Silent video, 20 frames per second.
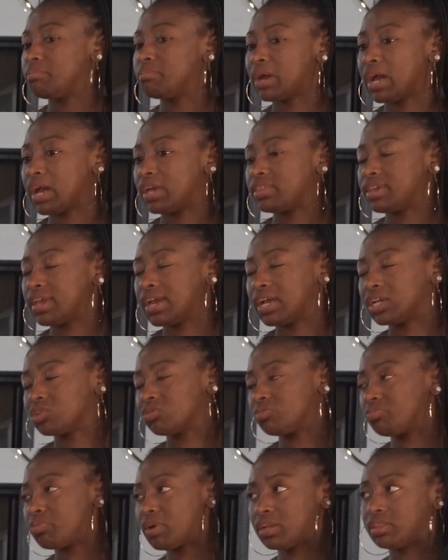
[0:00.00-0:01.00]
buy the
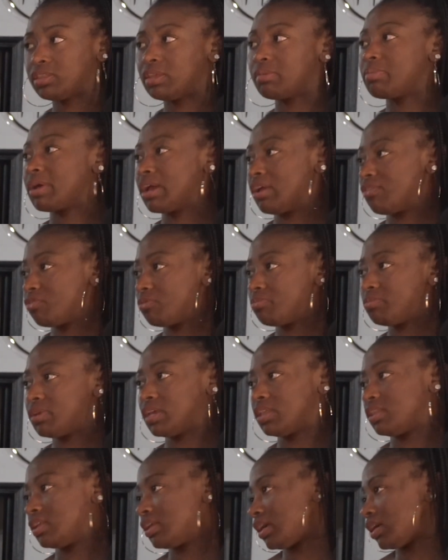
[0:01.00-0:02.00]
actual product. They buy it from me,
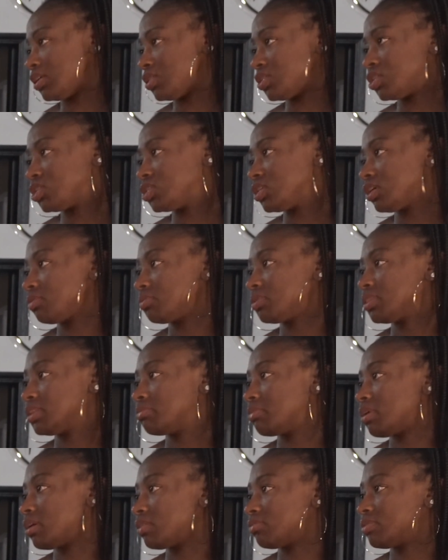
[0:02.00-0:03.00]
and then I just share with
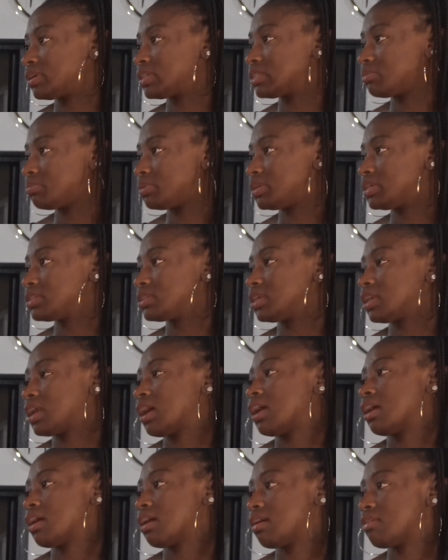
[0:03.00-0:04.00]
them all the recipes that
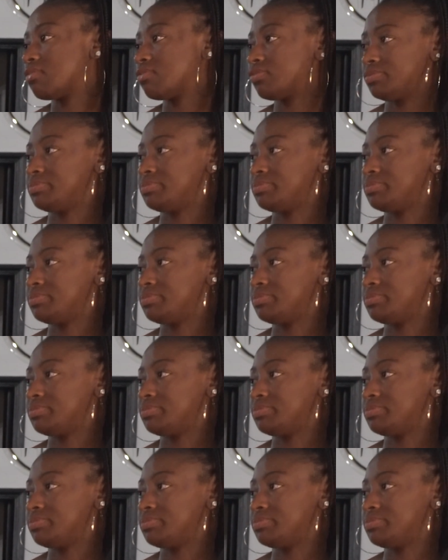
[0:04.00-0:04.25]
I have.